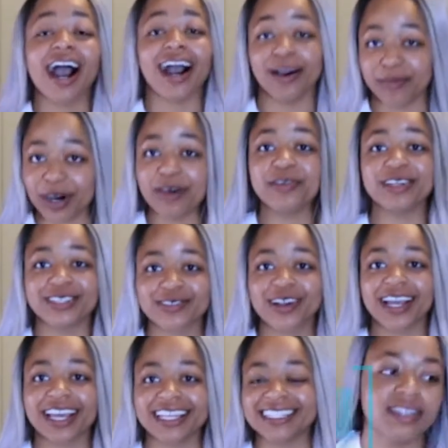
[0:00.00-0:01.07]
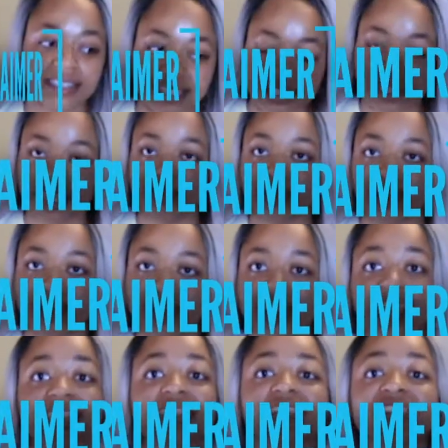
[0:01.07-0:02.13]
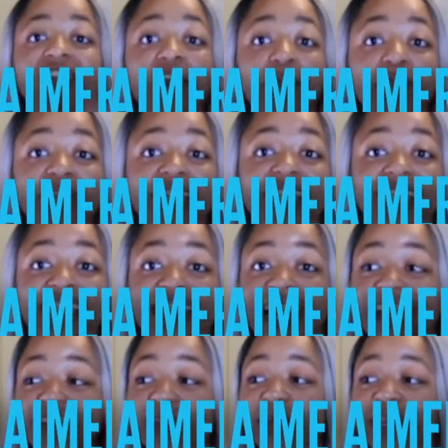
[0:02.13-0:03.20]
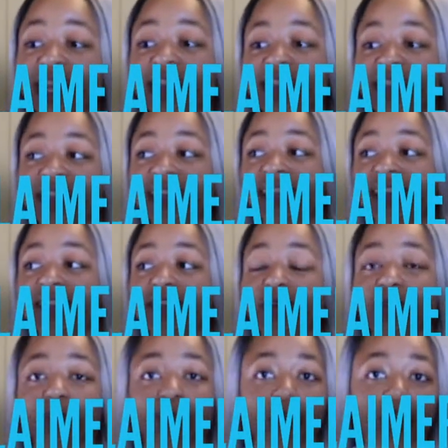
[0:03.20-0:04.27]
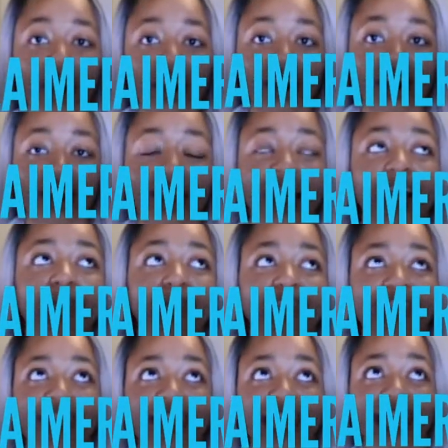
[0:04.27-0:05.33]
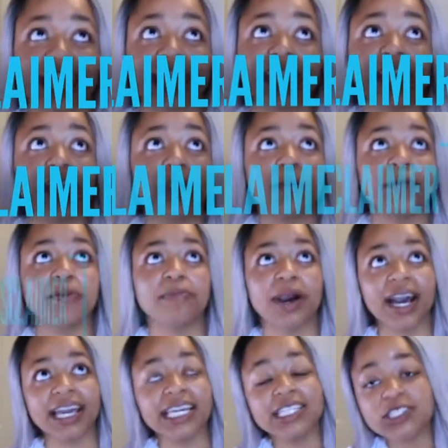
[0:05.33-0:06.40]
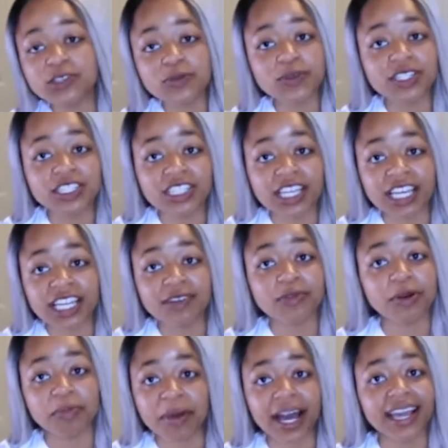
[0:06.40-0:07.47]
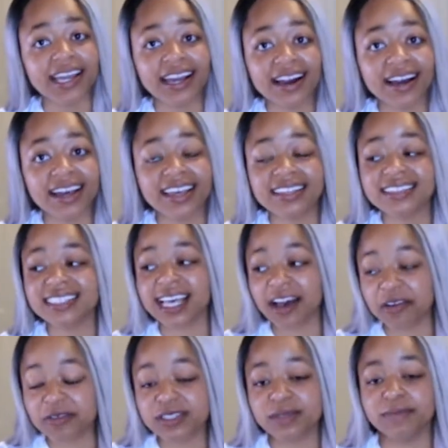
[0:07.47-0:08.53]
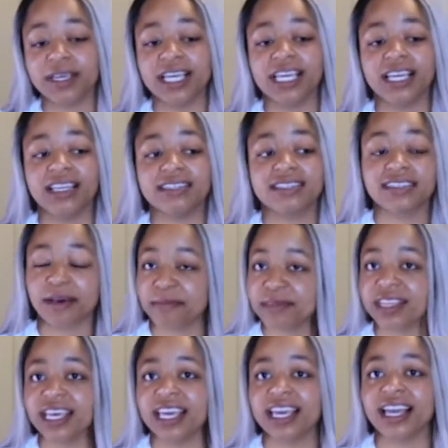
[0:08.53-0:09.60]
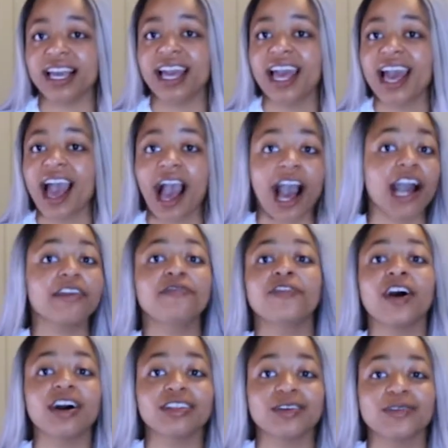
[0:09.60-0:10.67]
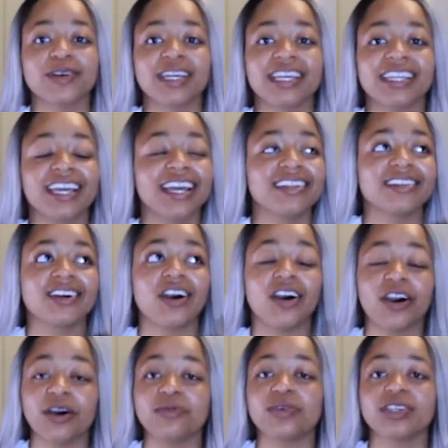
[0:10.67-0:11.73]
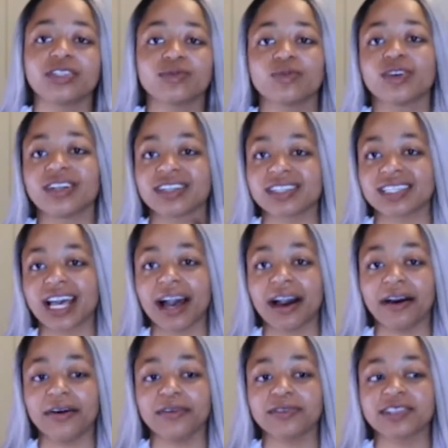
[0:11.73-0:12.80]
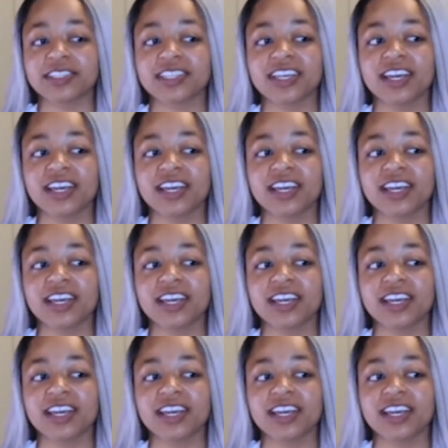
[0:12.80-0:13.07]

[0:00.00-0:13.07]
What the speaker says: I'm always right. Disclaimer, that does not mean that I don't get things wrong. I'm just saying, when my intuition, when my gut tells me something, I follow it and it always works out